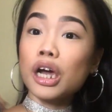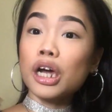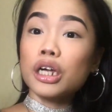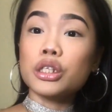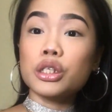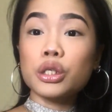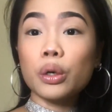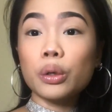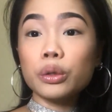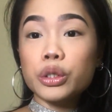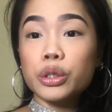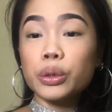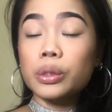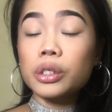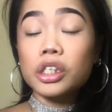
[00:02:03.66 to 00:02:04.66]
So
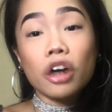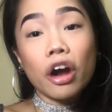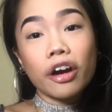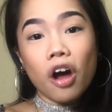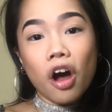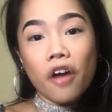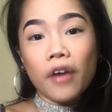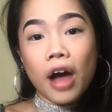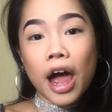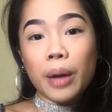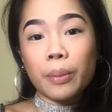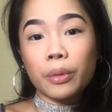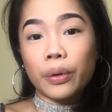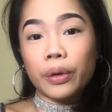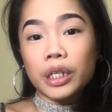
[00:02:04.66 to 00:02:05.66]
to start off, I
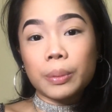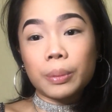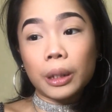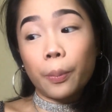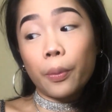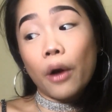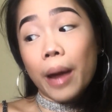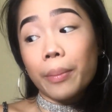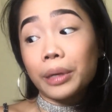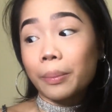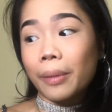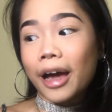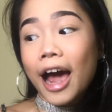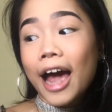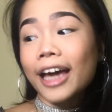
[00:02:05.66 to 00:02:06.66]
am going to be priming
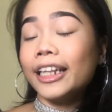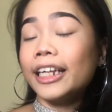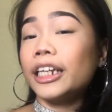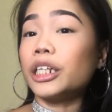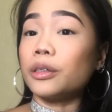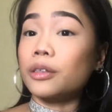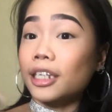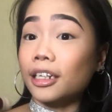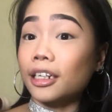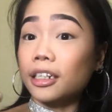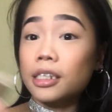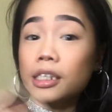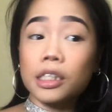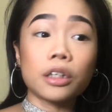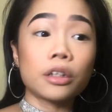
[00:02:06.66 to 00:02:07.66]
my eyelid using
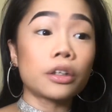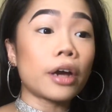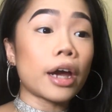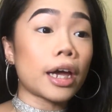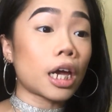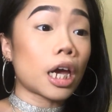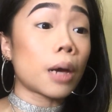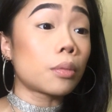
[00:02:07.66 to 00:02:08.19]
concealer, and I am